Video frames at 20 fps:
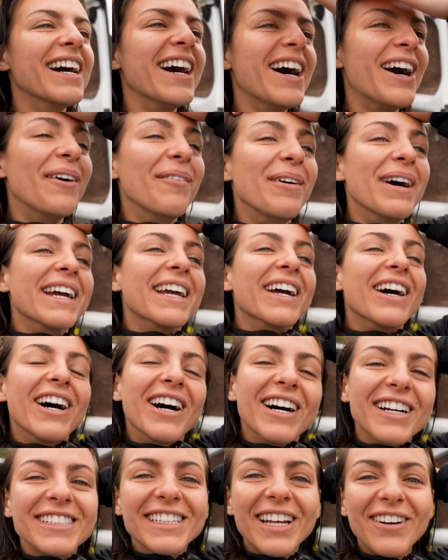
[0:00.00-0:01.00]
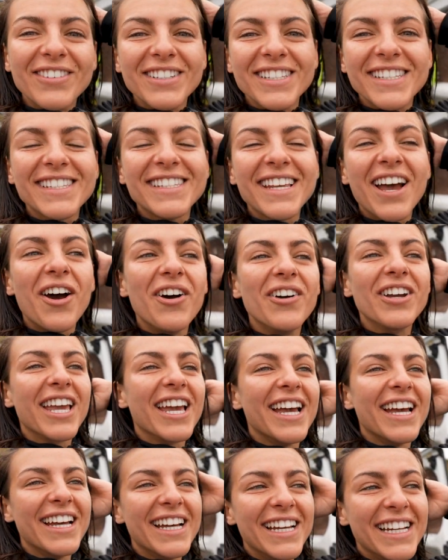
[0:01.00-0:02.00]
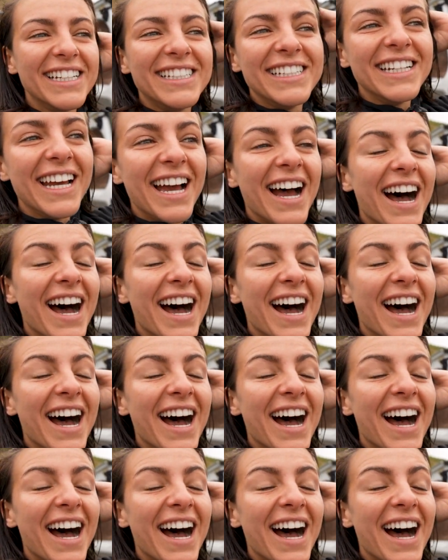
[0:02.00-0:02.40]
Oh my gosh, that was so good.